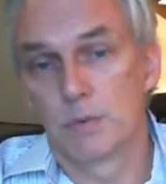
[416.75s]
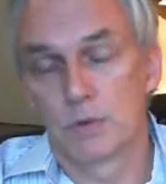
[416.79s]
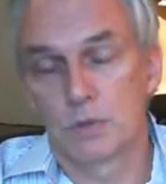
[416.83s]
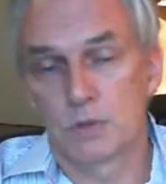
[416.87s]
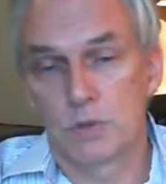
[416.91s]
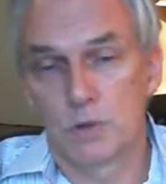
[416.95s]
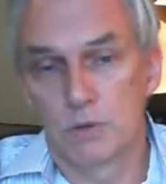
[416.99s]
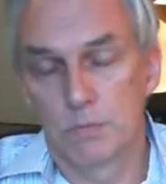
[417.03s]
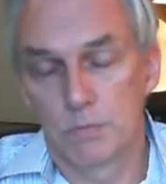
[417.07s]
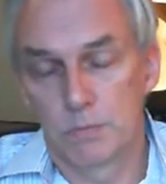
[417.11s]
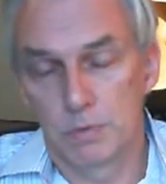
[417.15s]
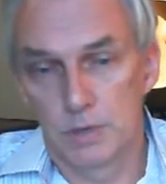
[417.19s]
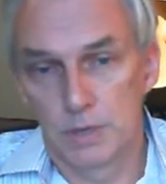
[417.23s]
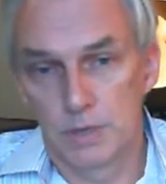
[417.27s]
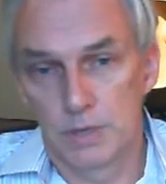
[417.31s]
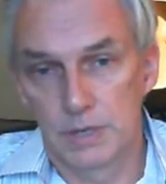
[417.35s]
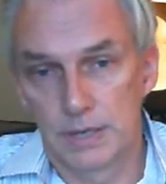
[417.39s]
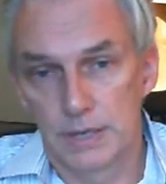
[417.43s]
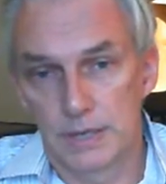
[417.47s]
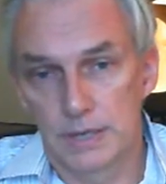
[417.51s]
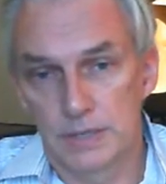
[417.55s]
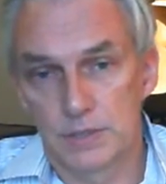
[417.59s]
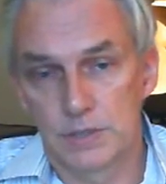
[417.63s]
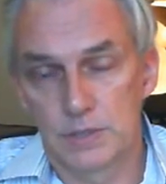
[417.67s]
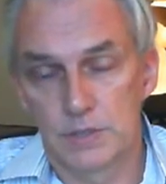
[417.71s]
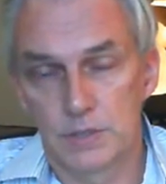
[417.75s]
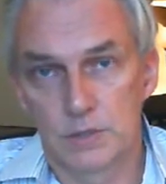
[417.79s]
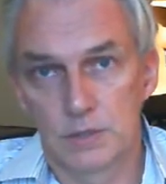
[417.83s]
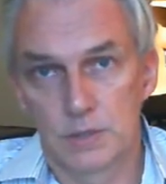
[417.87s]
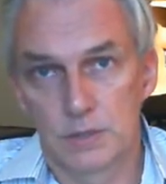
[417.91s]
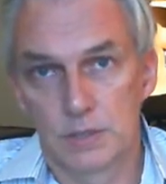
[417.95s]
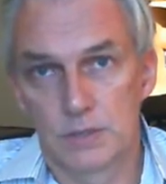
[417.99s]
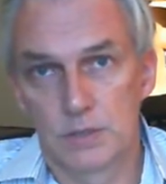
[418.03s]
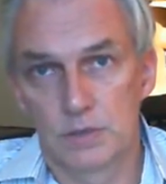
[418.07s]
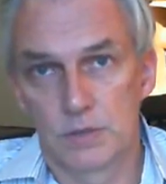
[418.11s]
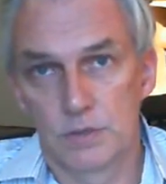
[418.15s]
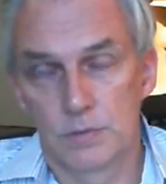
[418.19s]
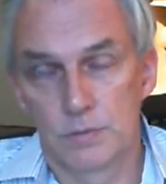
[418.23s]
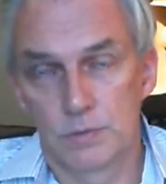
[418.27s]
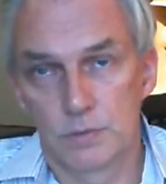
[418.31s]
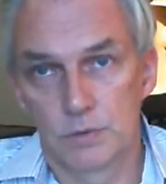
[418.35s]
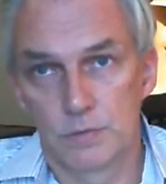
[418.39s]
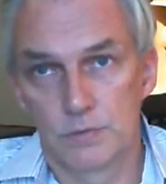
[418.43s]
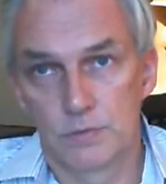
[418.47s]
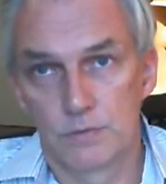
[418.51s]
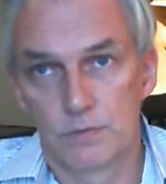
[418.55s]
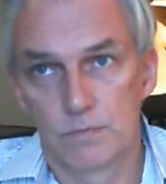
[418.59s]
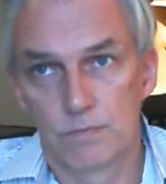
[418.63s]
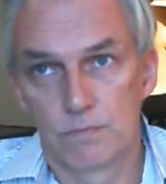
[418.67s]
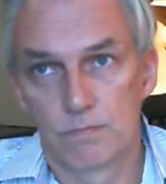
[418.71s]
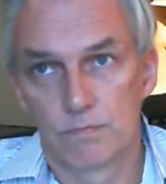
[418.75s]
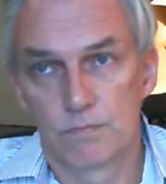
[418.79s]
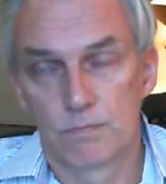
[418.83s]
most complex in terms of